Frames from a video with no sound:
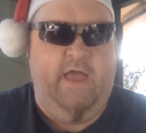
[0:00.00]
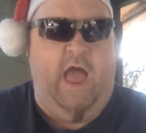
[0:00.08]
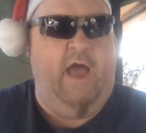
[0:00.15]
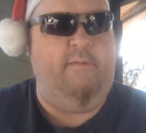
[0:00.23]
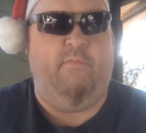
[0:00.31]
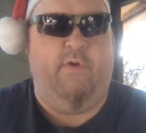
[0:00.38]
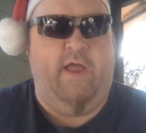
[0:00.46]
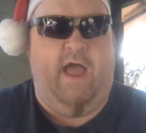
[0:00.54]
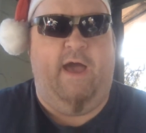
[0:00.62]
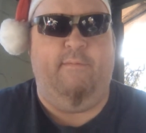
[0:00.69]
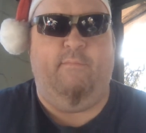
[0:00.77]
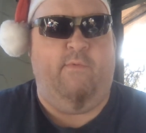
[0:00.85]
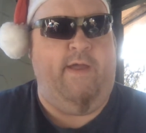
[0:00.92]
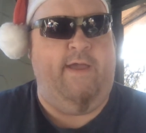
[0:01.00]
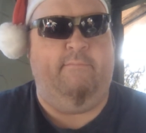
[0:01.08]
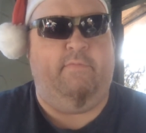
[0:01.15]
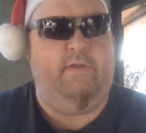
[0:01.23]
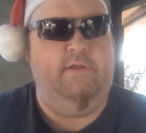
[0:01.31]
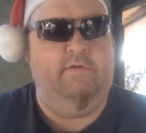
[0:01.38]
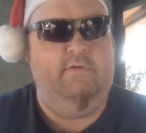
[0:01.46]
I'm
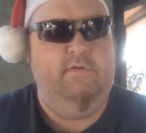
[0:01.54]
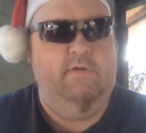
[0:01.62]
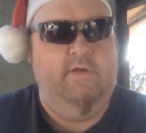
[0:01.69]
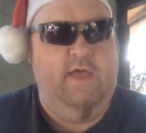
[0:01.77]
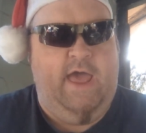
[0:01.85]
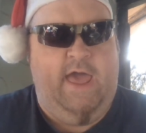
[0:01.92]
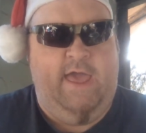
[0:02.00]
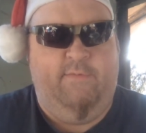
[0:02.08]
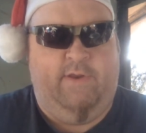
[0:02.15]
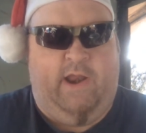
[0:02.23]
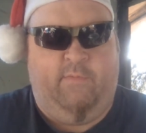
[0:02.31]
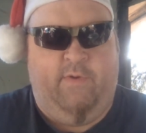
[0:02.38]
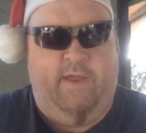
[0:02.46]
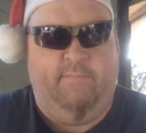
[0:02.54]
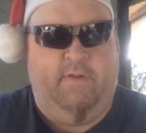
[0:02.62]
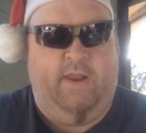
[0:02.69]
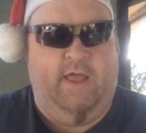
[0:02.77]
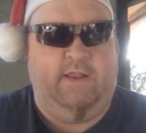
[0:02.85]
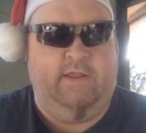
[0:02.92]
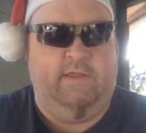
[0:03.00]
rambling. I hate when I ramble
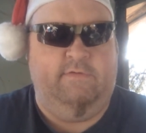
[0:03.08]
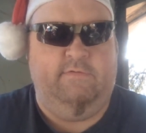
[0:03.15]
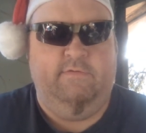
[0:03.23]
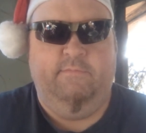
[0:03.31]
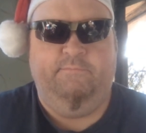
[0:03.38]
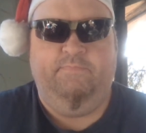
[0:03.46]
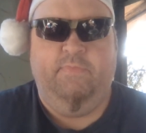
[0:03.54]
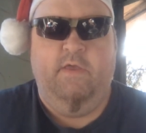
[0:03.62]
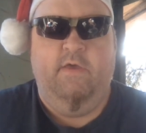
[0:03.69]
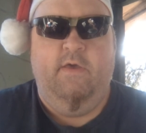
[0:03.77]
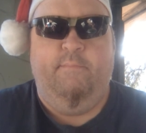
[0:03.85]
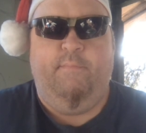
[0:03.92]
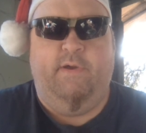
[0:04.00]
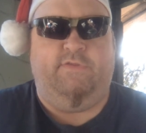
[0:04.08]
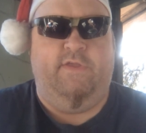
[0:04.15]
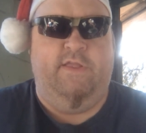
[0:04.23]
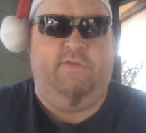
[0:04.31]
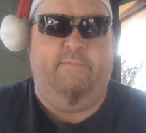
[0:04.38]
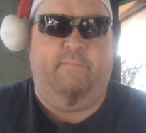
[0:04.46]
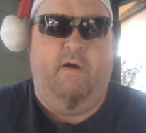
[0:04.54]
like this. But
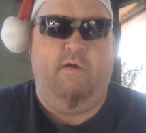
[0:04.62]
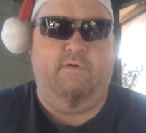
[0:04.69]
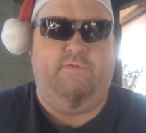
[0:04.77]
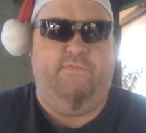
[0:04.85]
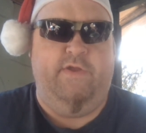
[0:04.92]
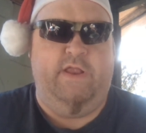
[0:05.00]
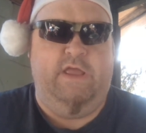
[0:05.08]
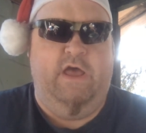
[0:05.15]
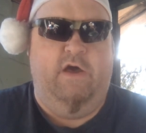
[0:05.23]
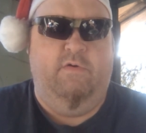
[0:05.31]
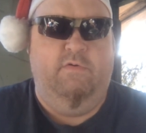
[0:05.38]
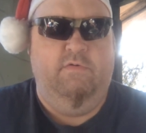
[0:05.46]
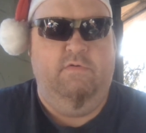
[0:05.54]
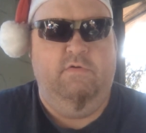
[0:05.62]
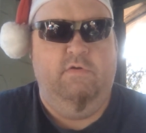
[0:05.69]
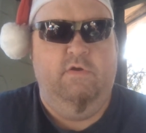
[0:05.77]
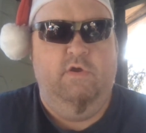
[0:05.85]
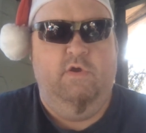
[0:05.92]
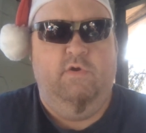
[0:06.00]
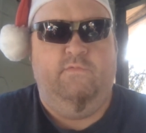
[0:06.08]
in tomorrow's video,
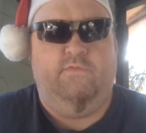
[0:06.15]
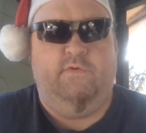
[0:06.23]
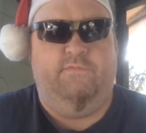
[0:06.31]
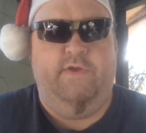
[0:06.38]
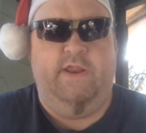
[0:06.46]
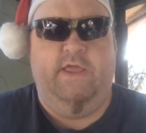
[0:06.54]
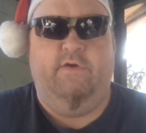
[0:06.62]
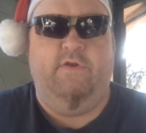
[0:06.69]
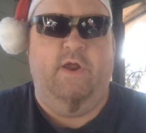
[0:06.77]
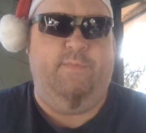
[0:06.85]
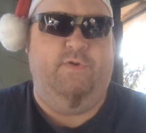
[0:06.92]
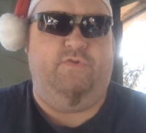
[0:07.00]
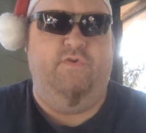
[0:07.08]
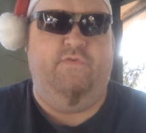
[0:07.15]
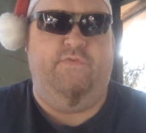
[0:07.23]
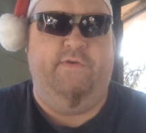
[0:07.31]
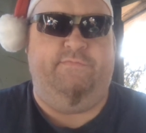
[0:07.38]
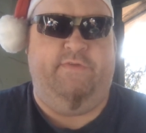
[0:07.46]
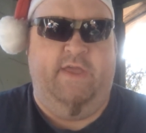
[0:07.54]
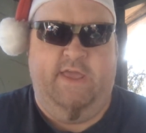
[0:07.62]
for video number
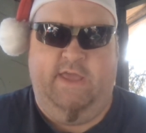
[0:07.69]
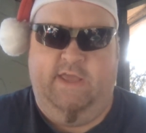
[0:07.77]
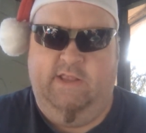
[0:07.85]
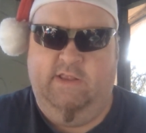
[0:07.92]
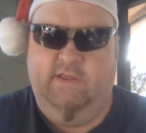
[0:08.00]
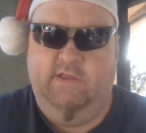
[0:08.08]
215,